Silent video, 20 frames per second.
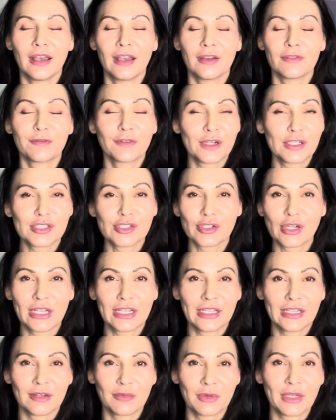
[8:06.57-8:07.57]

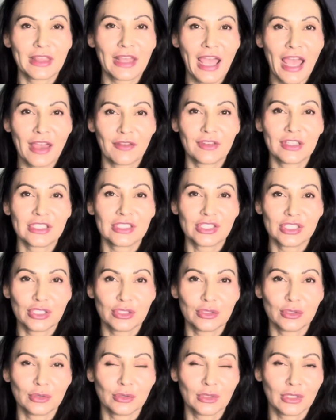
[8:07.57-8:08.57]
frustrated with having to
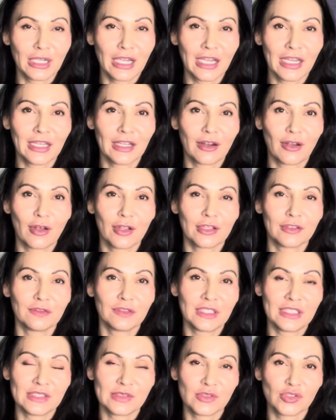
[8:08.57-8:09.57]
cut all of
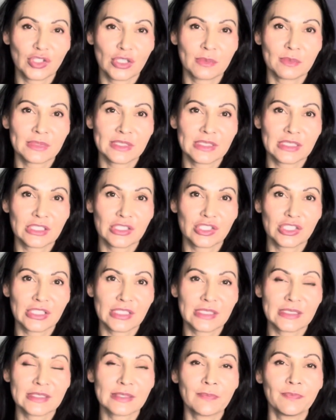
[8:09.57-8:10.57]
these jump
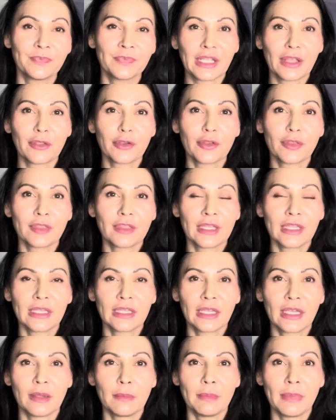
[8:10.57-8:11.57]
stitches. Another
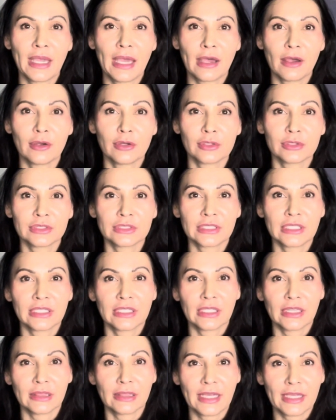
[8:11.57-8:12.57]
thing about
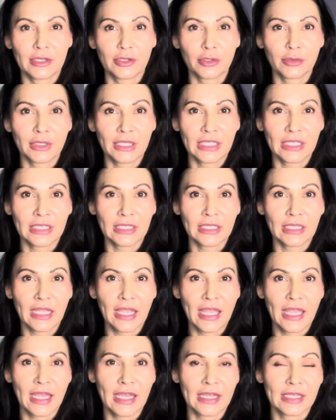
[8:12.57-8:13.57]
lettering
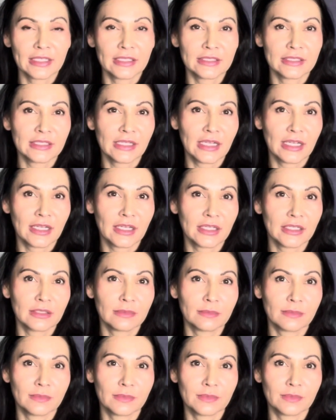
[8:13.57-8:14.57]
and
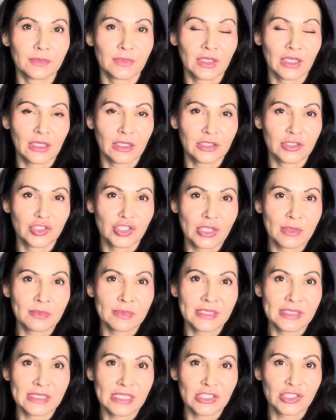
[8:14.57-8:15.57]
jump
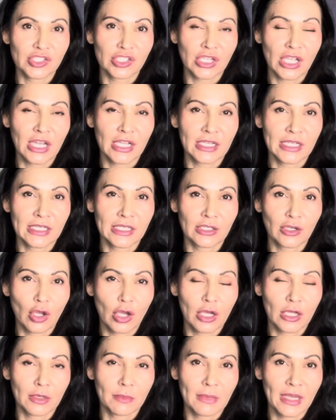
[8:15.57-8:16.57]
stitch cutting and
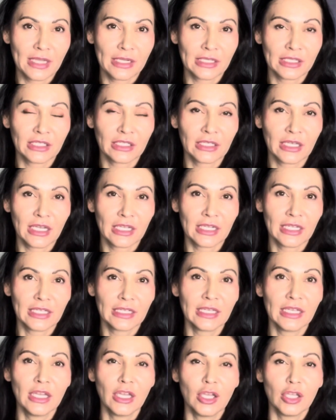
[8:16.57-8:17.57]
automatic
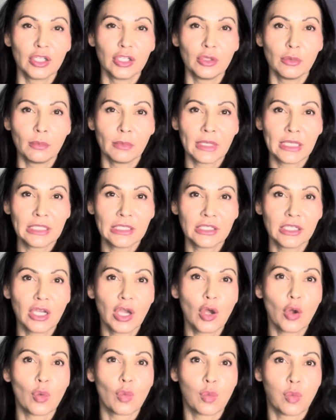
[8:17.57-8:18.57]
cutting, you might
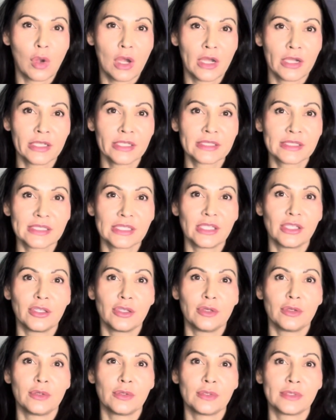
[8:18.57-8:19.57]
not want to
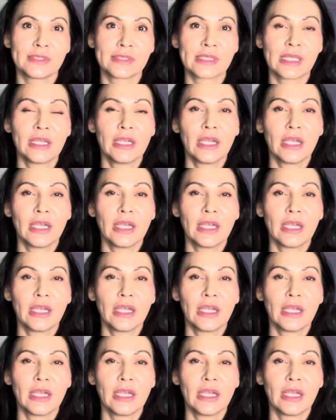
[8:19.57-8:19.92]
use